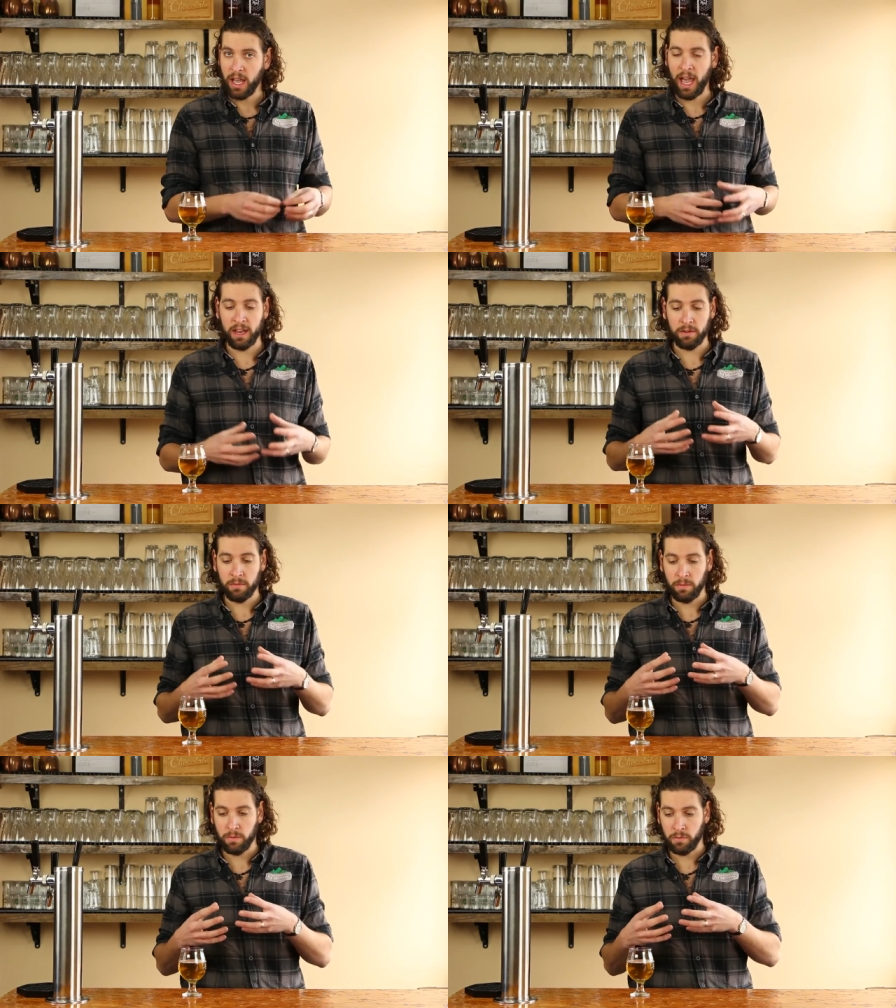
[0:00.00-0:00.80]
and
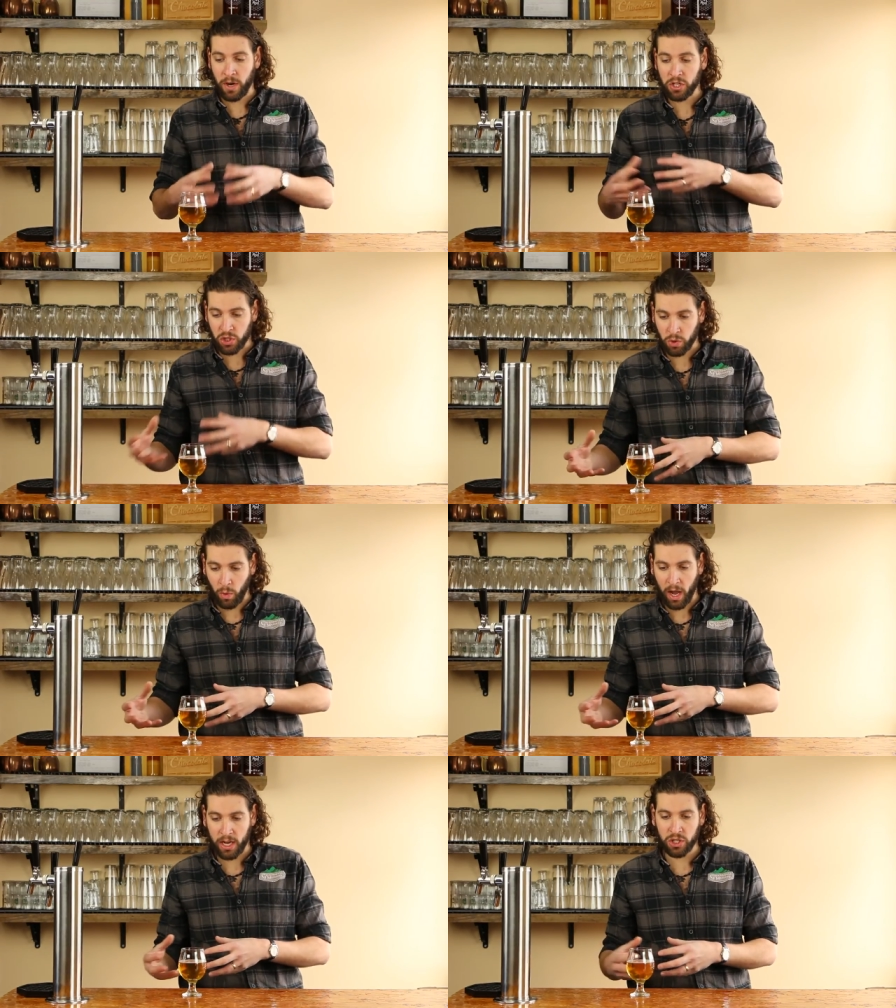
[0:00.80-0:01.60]
fresh
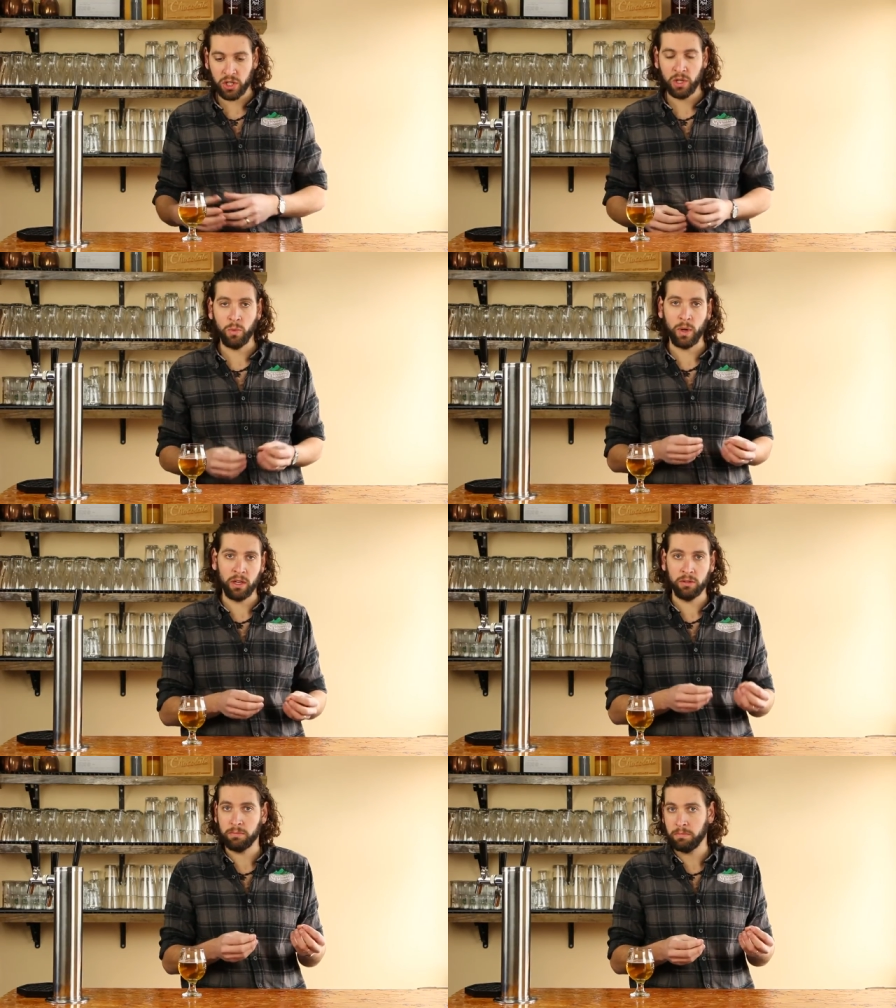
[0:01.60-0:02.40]
squash
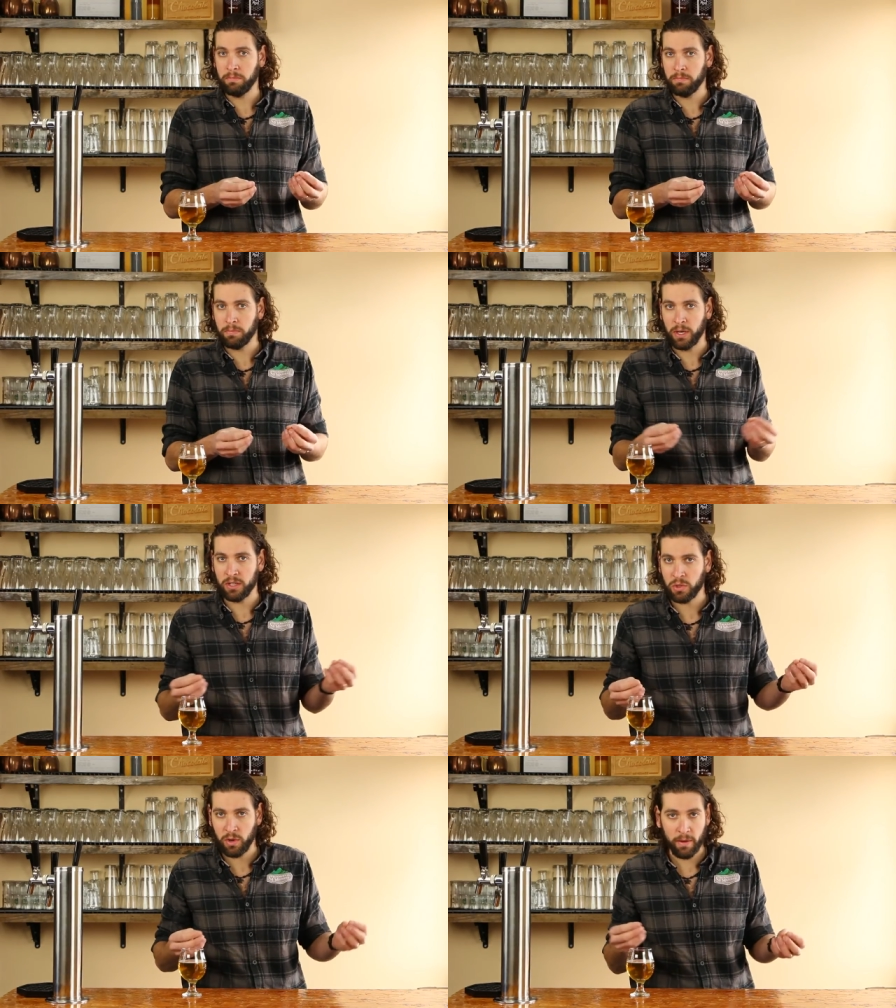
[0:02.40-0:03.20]
will
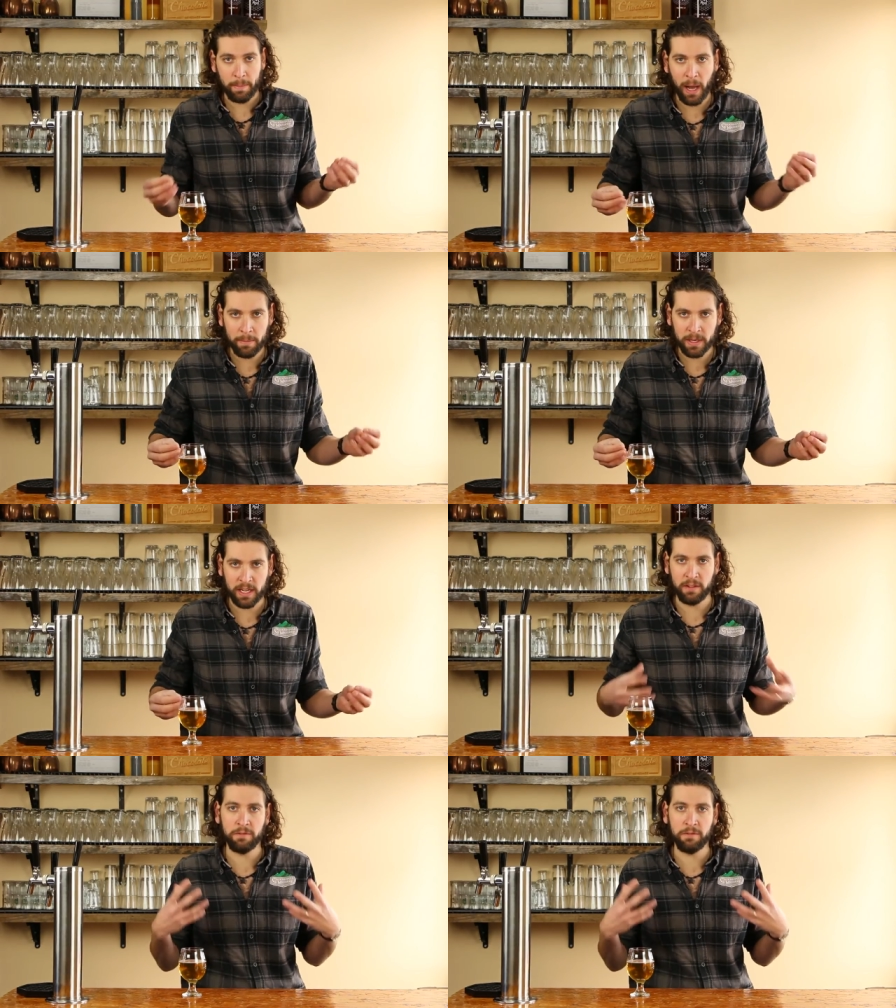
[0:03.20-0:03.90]
bring sort of a pumpkiny,